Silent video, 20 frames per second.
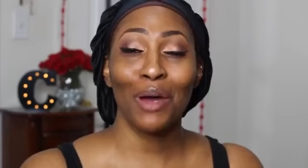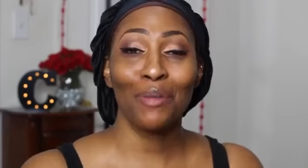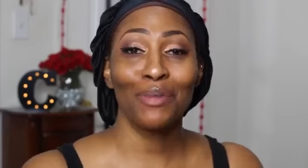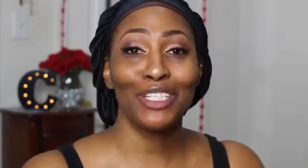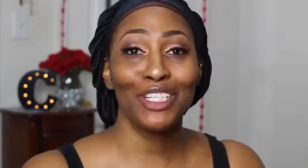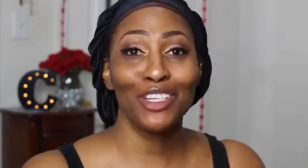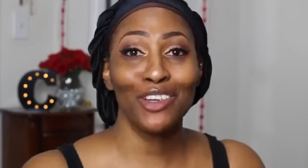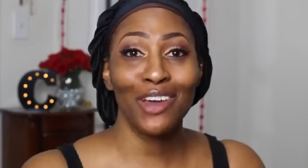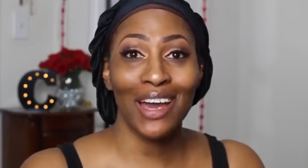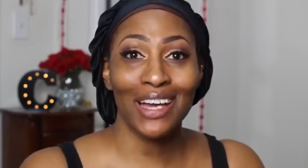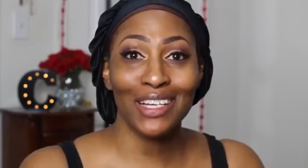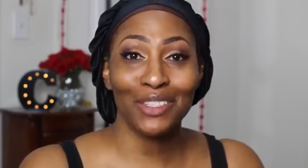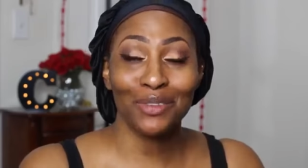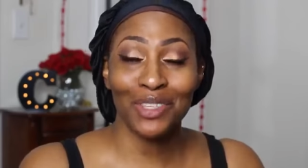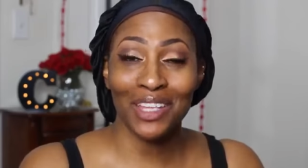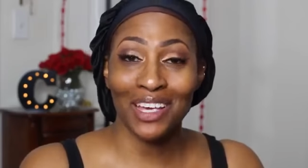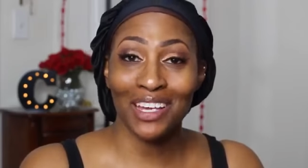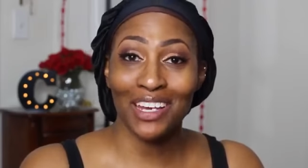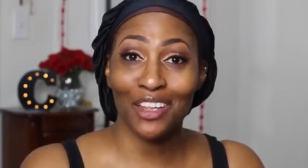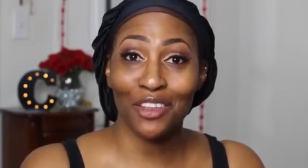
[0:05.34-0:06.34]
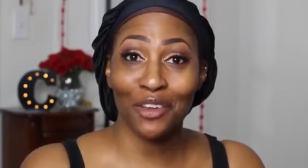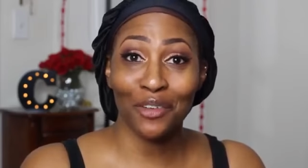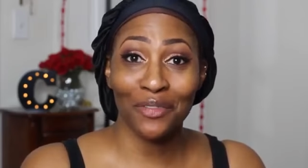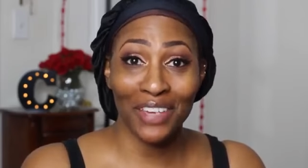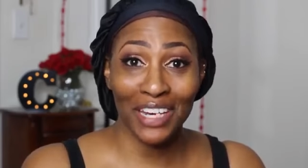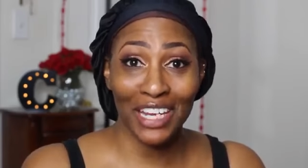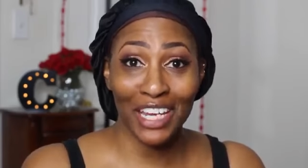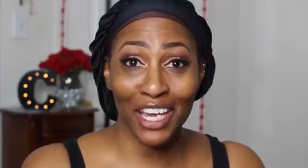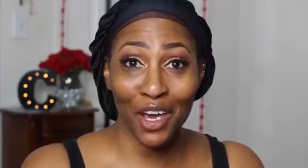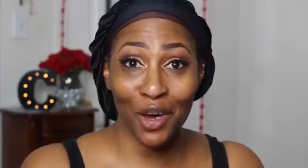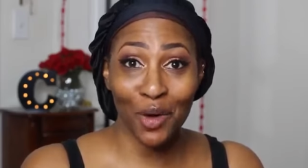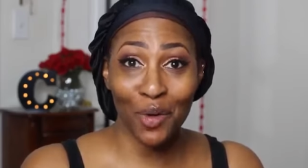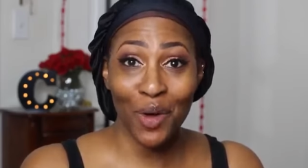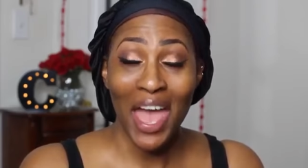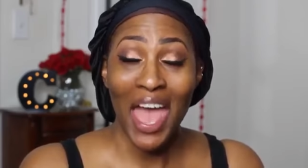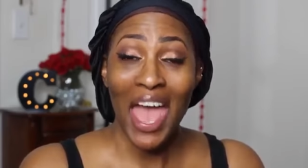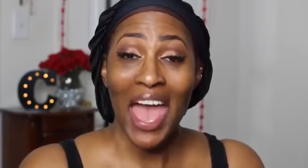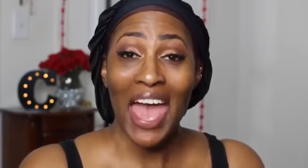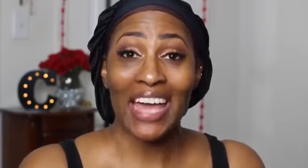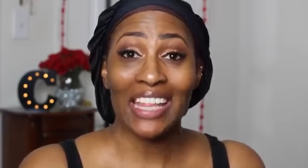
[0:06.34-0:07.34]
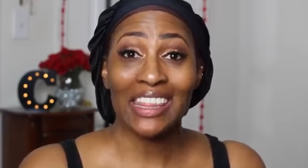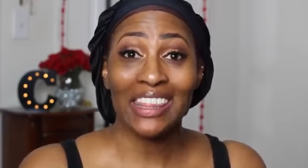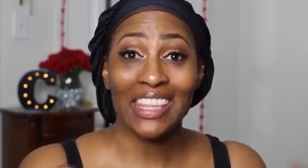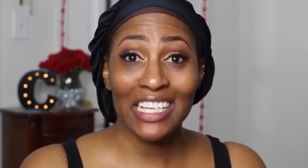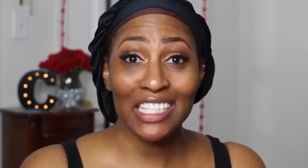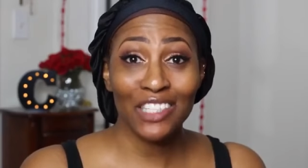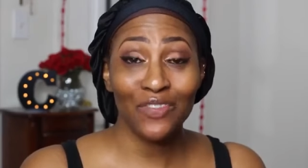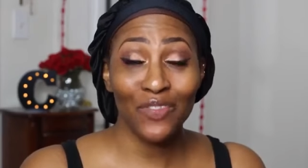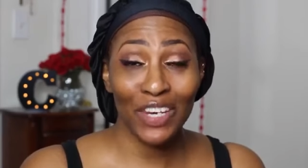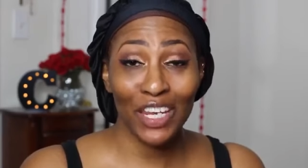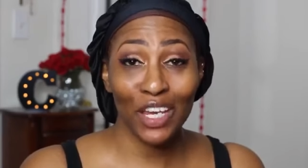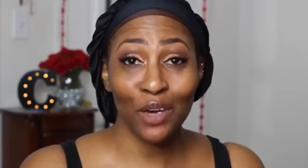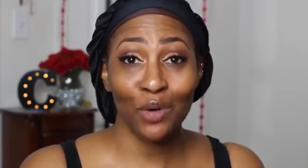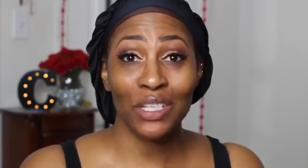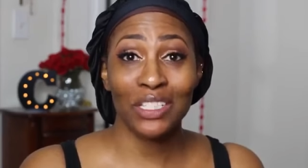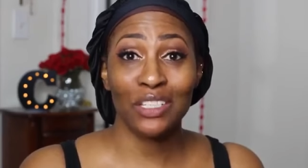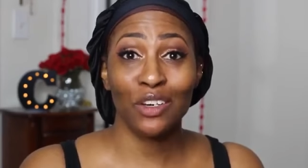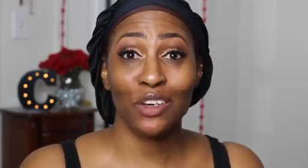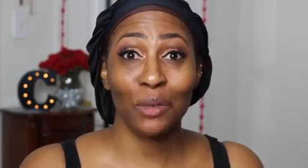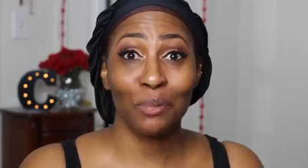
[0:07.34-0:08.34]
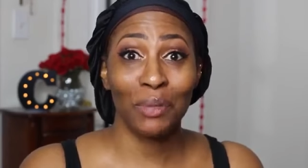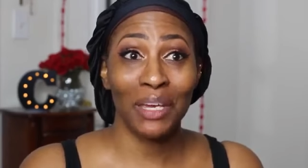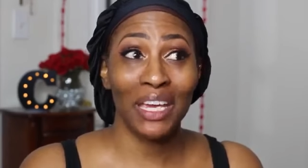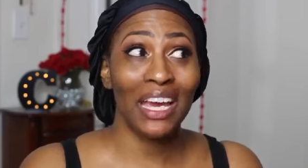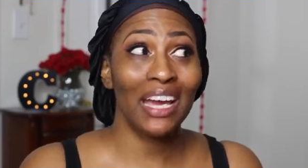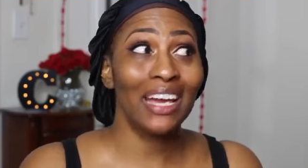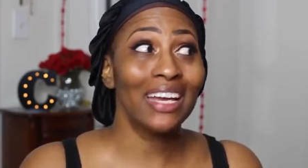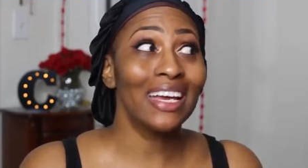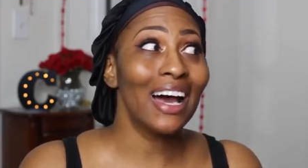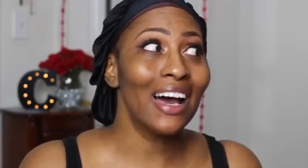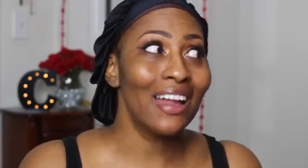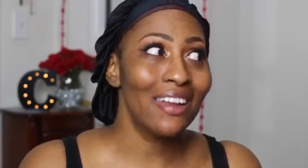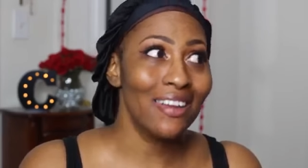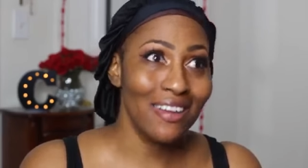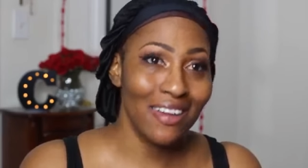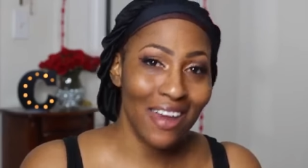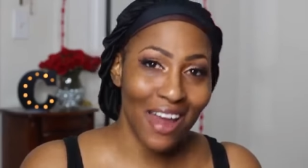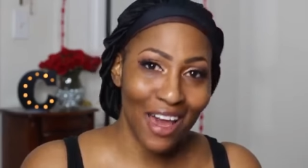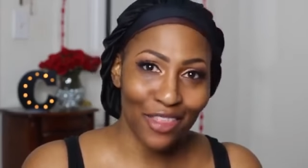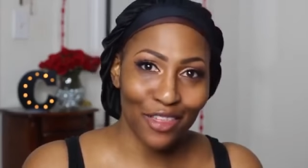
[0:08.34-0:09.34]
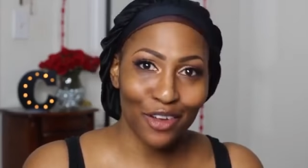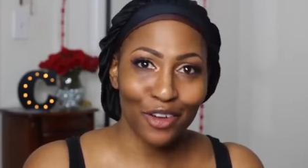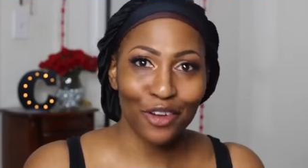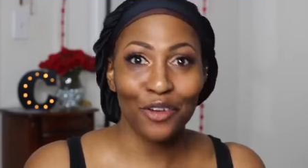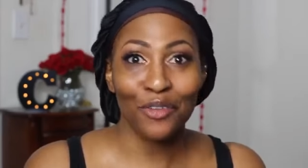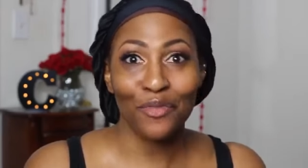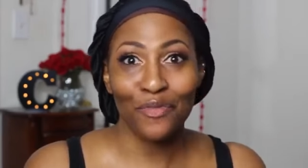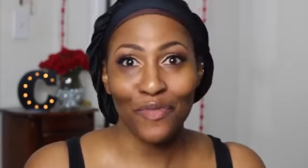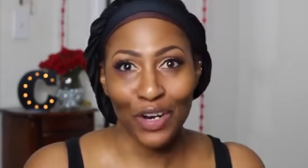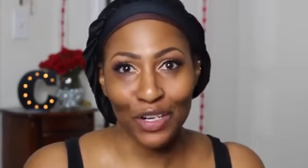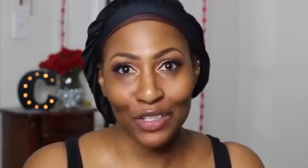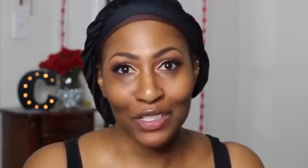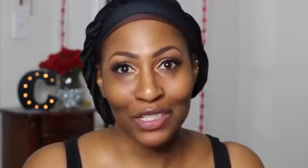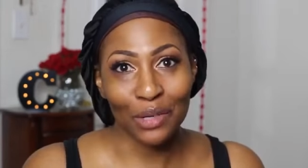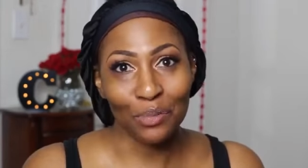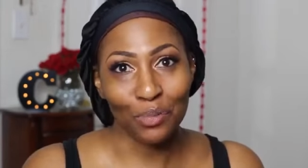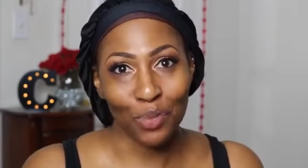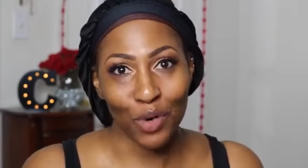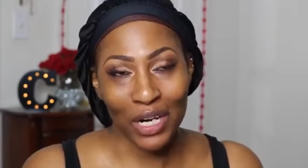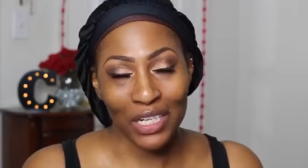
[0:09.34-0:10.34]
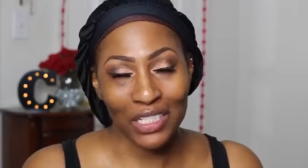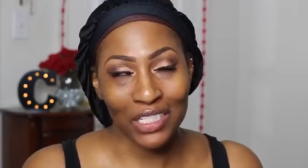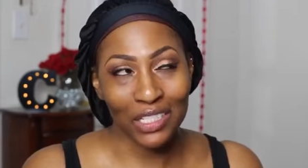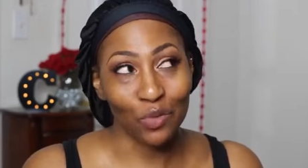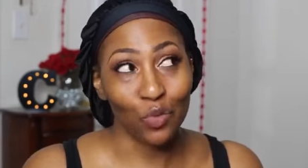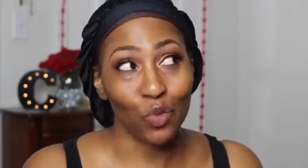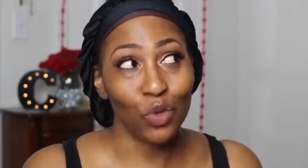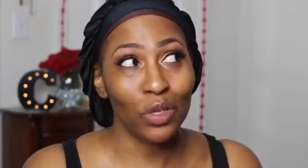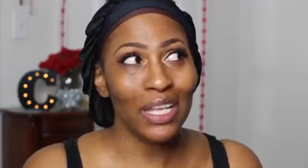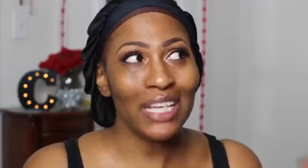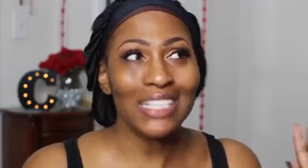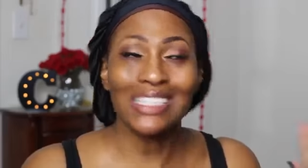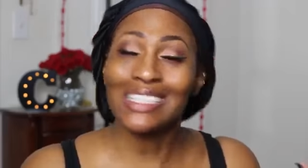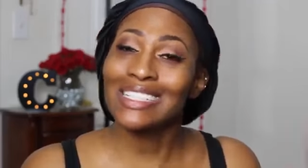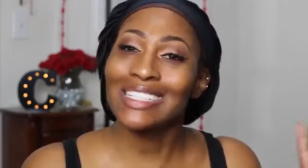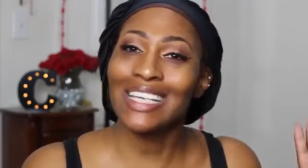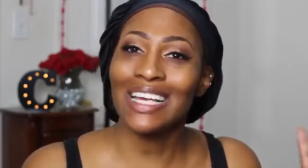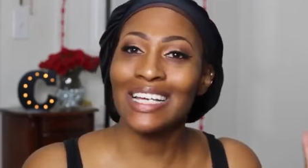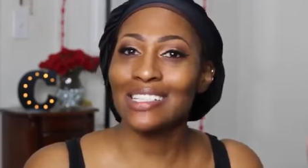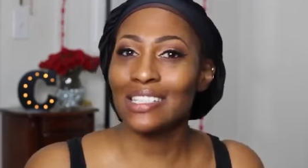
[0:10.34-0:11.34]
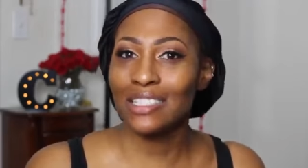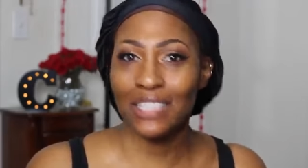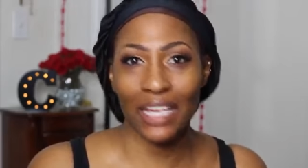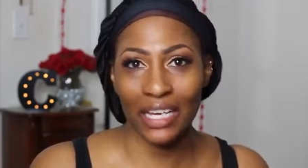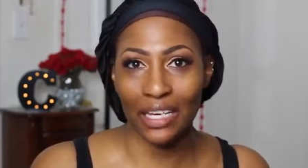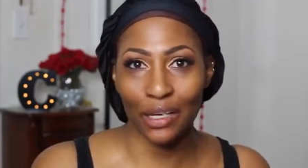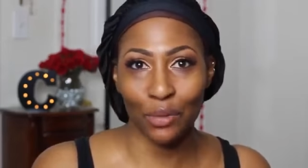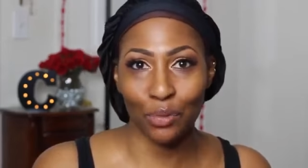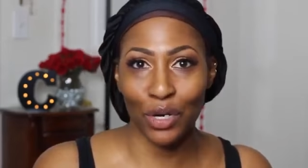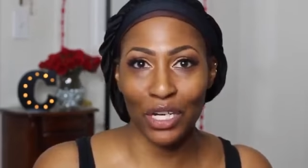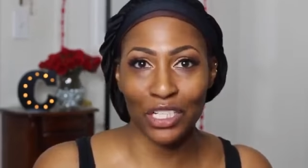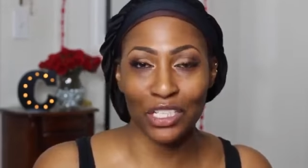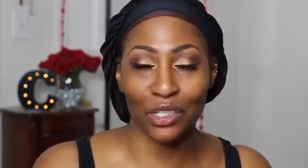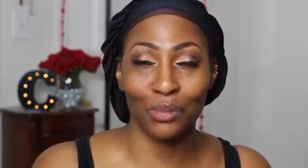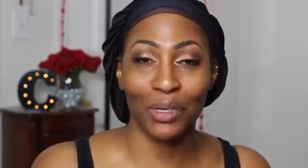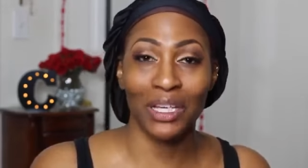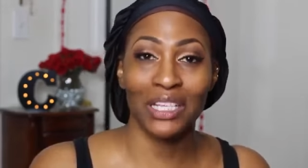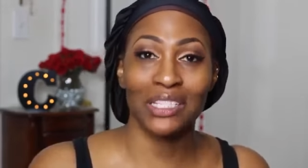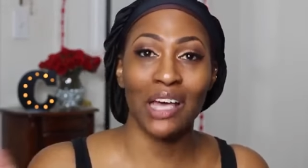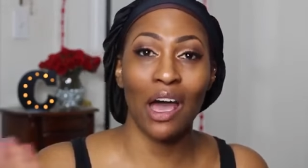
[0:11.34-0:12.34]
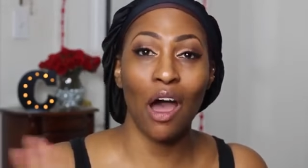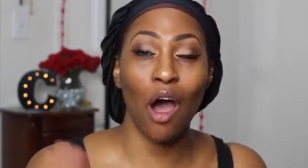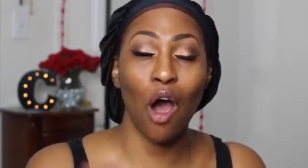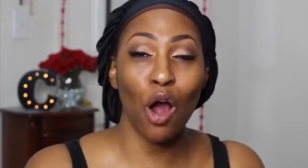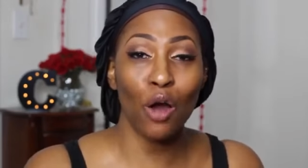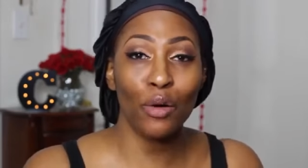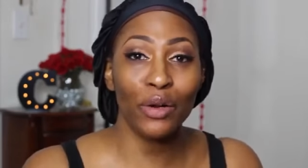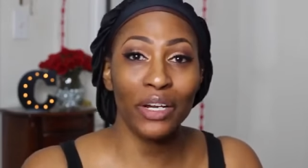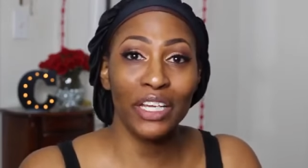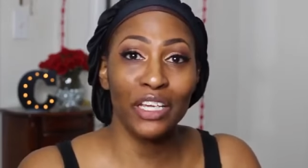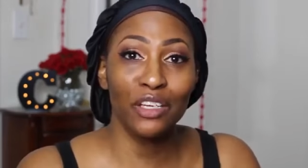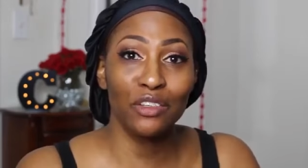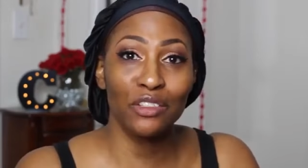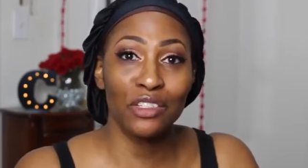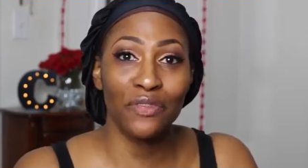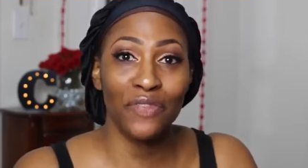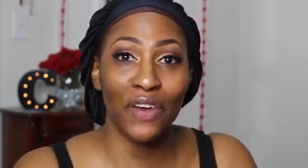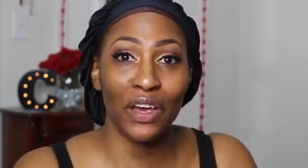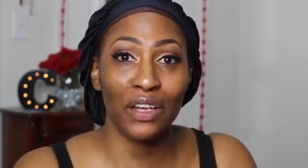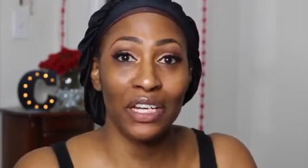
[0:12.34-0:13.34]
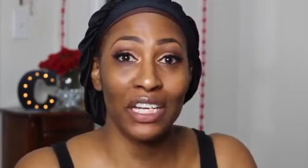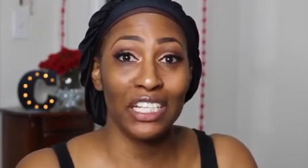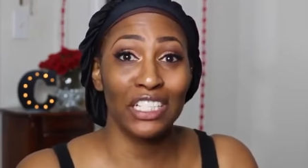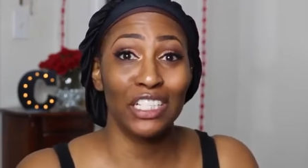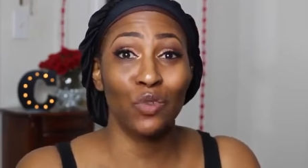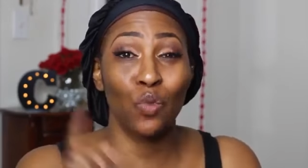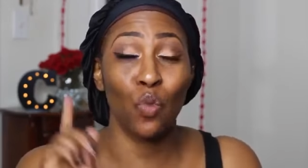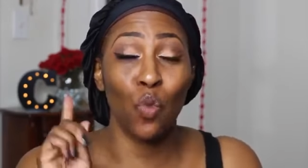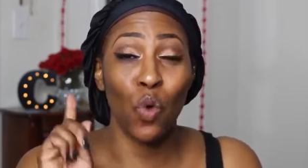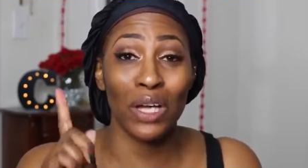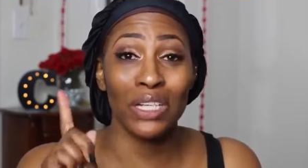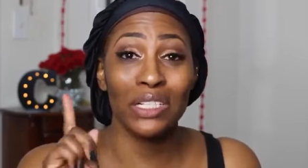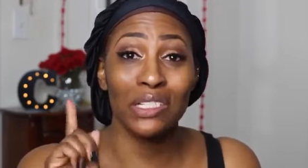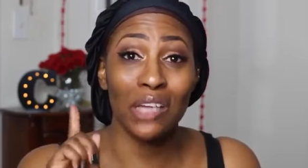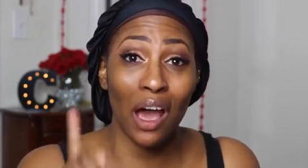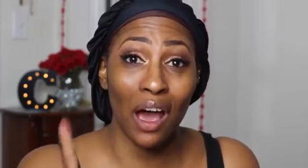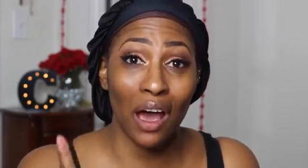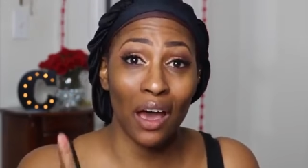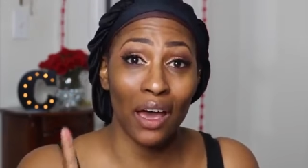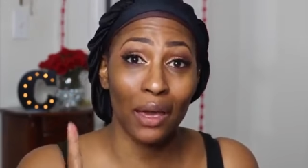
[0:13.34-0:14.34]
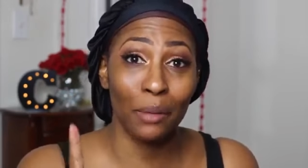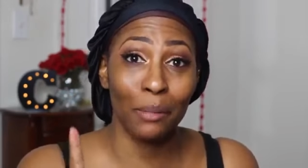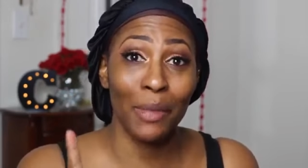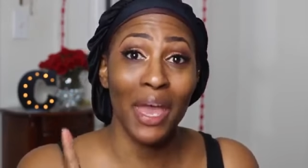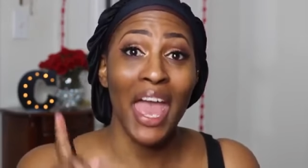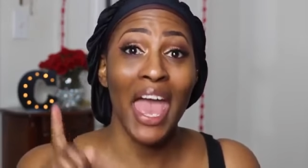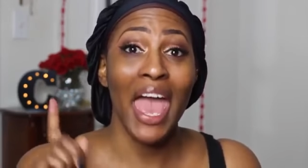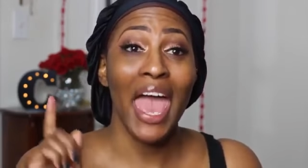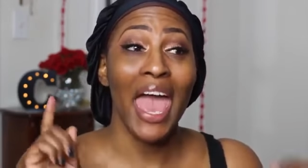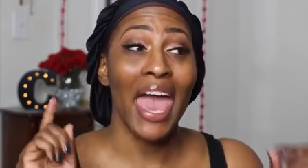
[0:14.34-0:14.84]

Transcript: coming to you guys with another video, and this video is going to be another first impression. Well, let's just say it's a second impression because I already used the foundation one time,